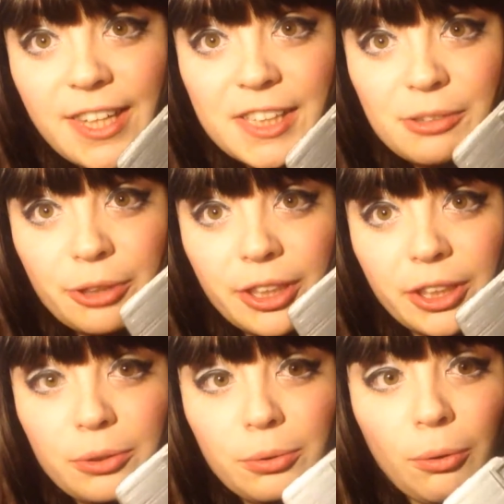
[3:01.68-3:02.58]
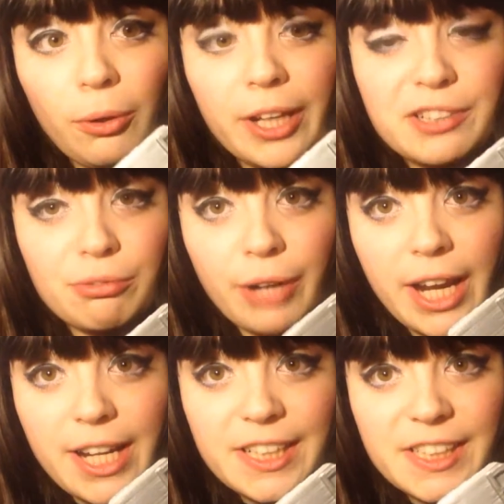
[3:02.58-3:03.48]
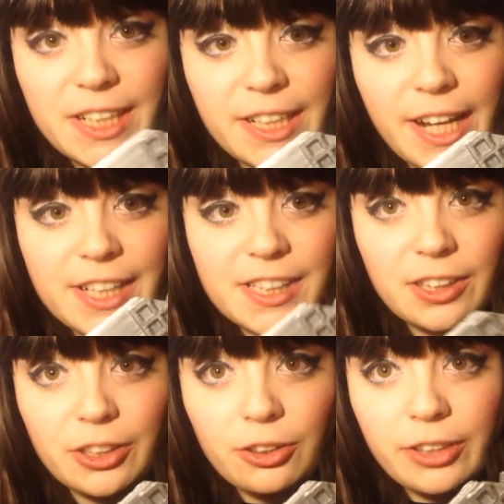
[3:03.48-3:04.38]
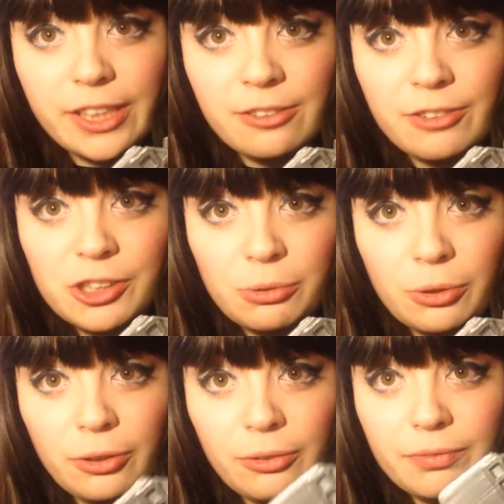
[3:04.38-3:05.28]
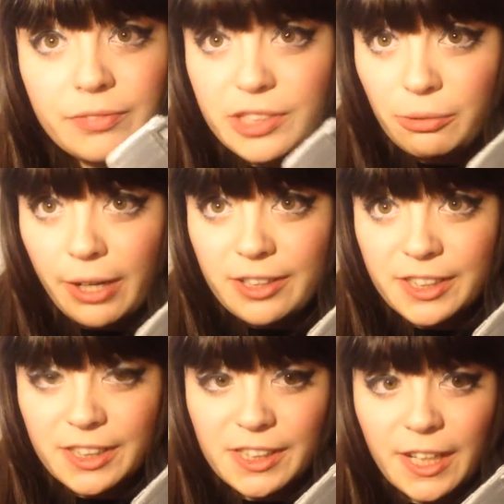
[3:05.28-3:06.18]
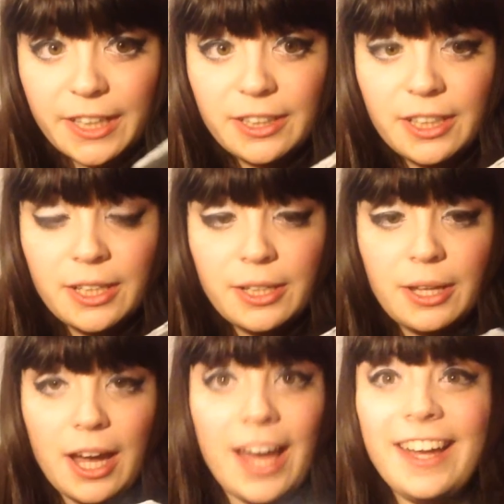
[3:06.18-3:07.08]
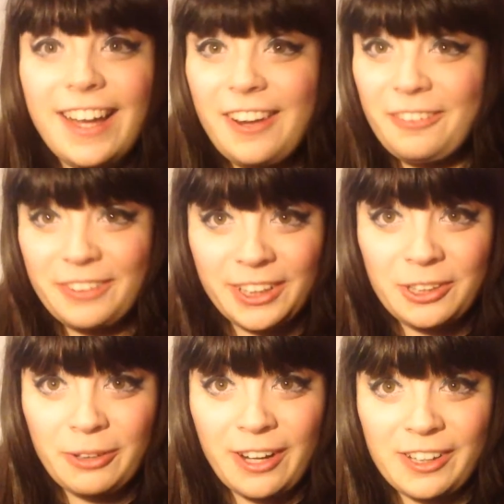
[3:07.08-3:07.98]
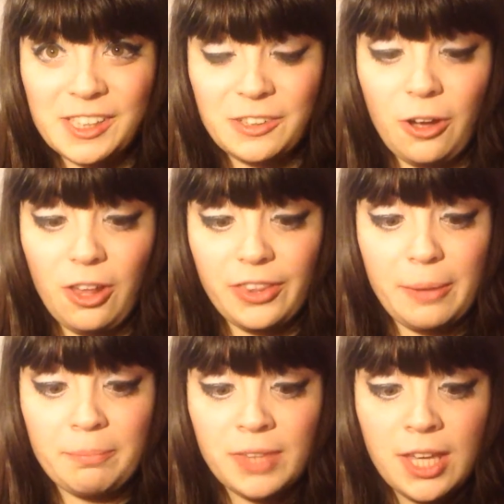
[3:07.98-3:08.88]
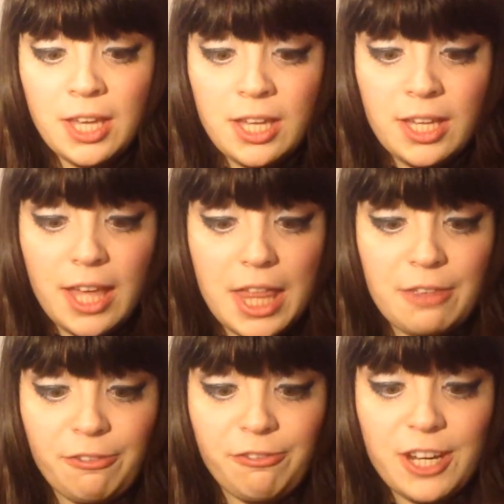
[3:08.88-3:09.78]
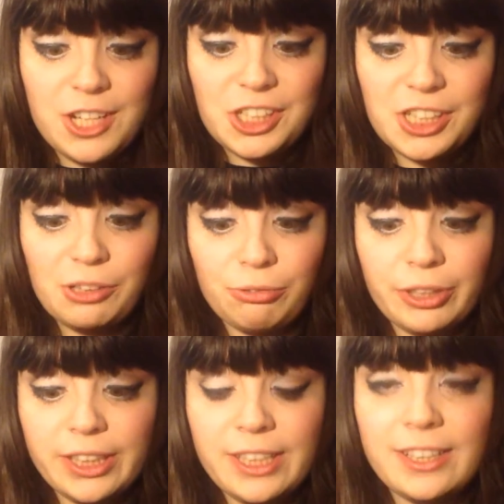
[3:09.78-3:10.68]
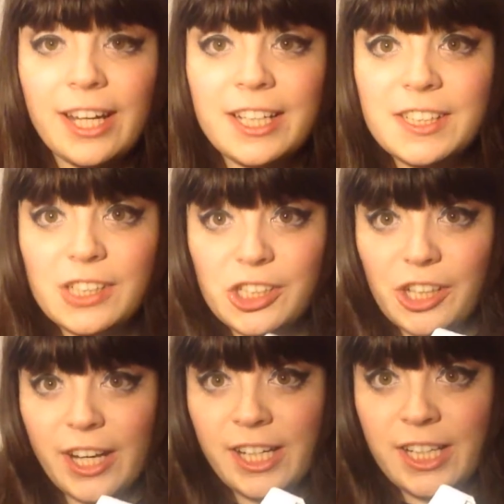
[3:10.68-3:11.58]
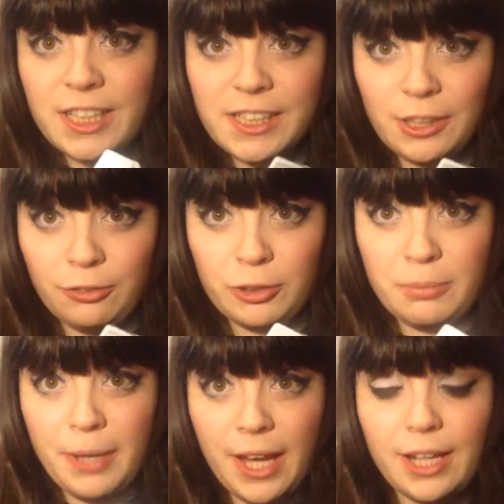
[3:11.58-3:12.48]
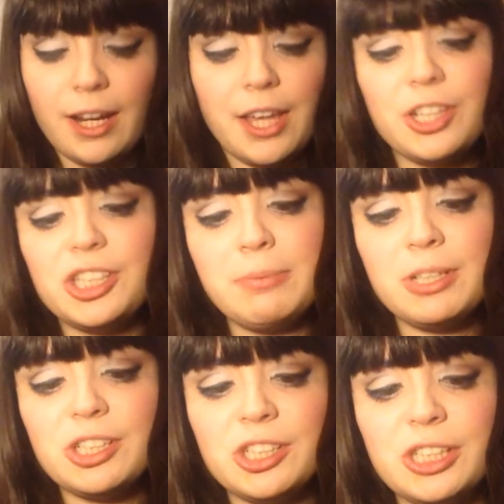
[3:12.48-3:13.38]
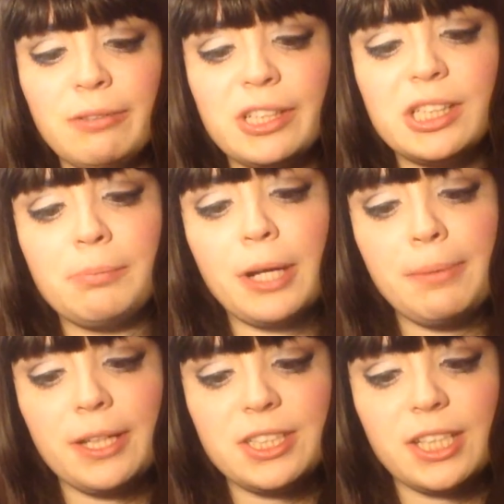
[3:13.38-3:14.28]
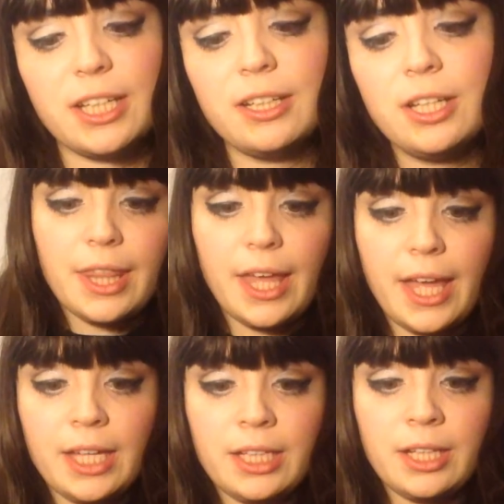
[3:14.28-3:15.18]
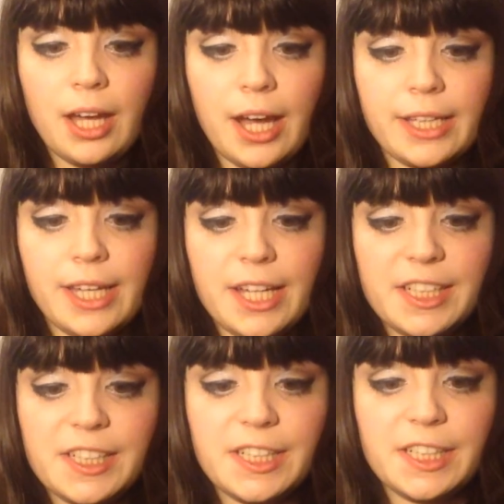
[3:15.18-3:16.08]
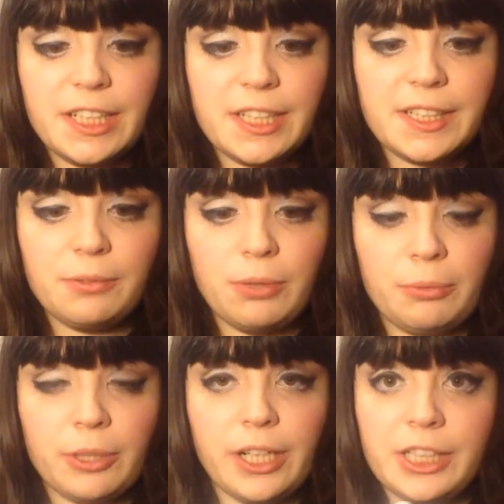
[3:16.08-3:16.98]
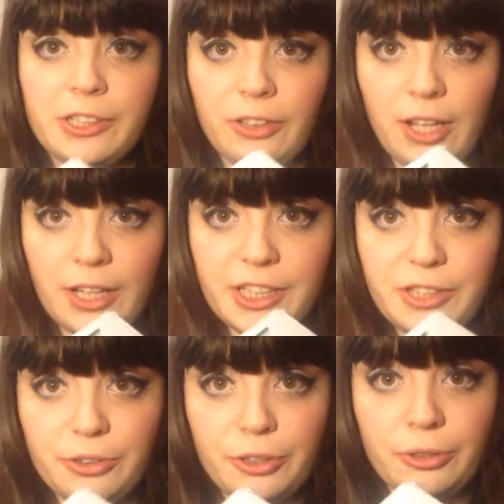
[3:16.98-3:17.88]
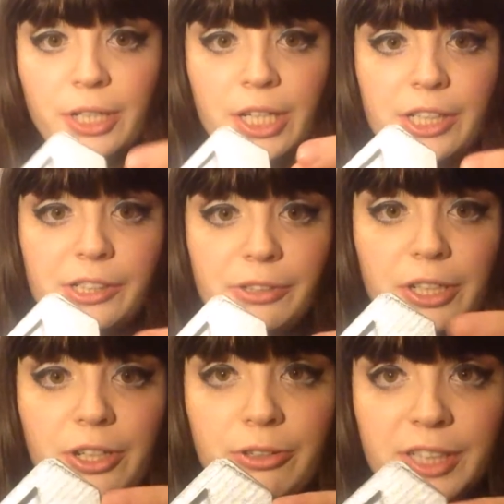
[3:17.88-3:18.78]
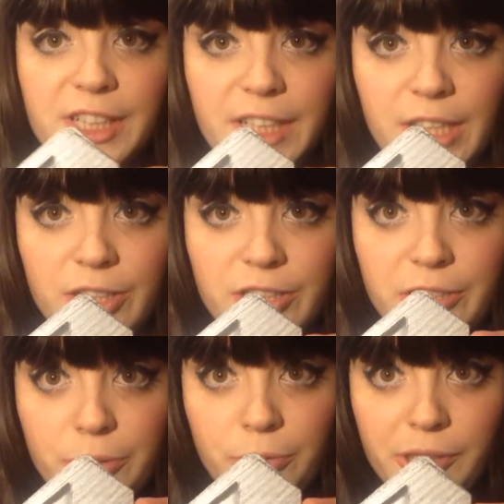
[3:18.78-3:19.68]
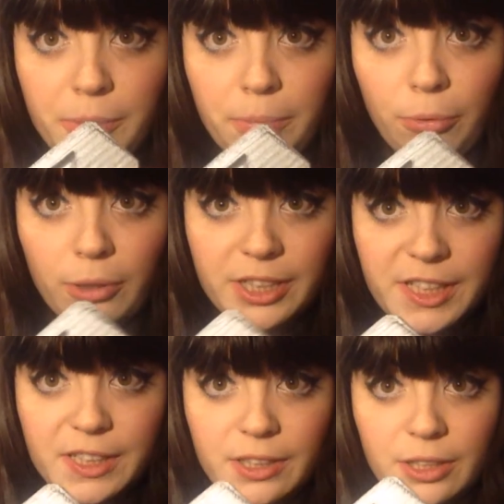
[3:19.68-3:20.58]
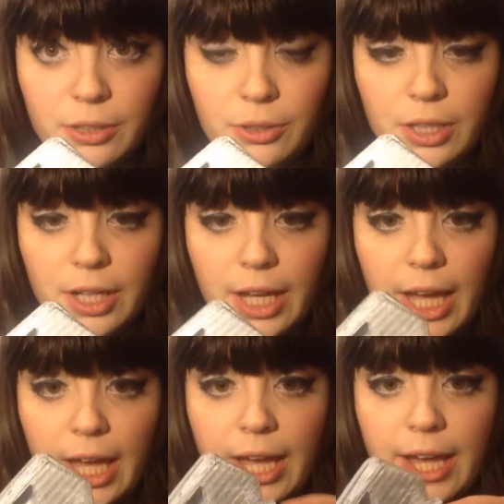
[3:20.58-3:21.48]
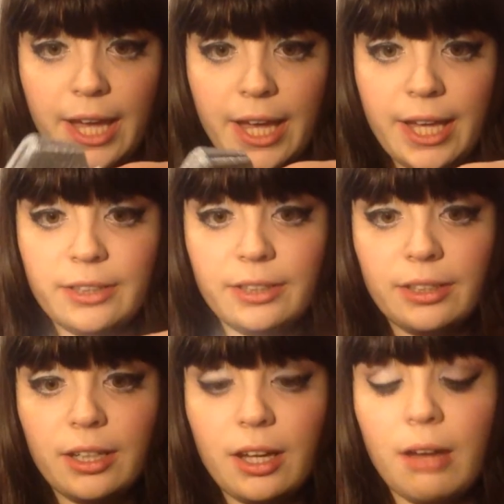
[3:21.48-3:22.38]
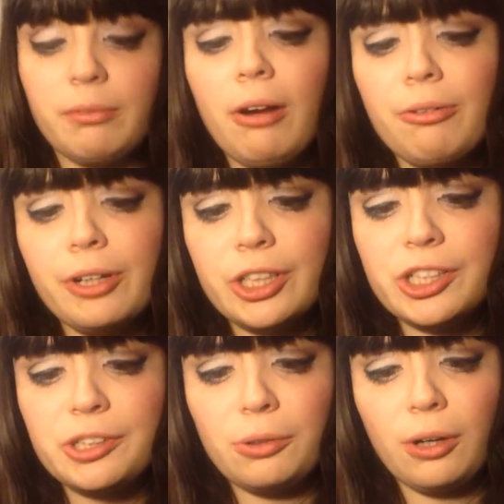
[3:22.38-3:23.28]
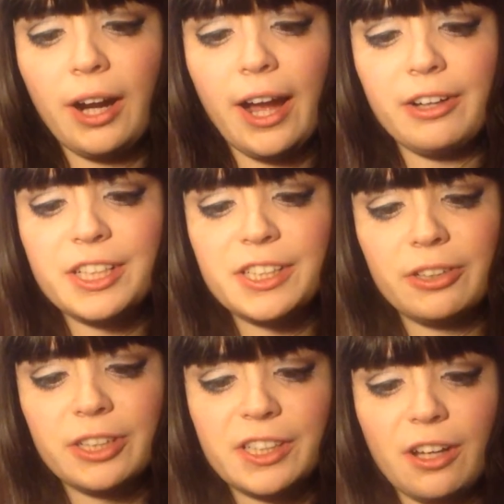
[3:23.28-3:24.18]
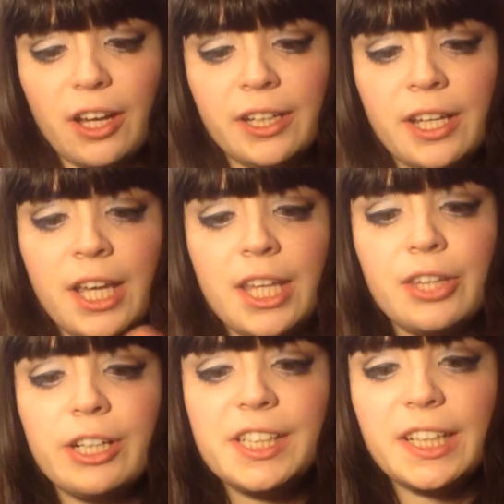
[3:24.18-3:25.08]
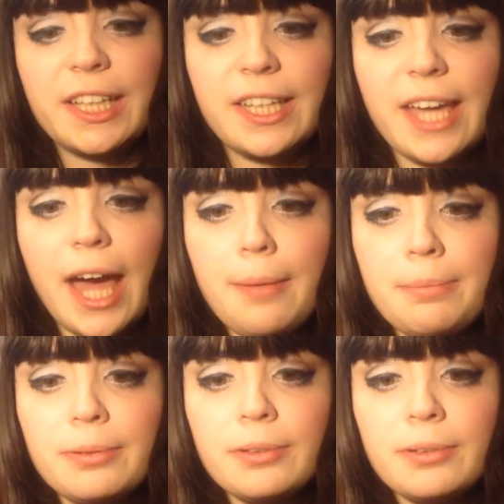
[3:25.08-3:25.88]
and that's really cool. And it's raised, and it has little individual squares inside. I don't really know what else to call them. And the finish is a really nice, shiny silver paint. I think she mentioned she was spray painting it. Then I guess this is the one where it interlocks through. So here you can see the two supports. And I'm not really sure how to sew this on. There is a gap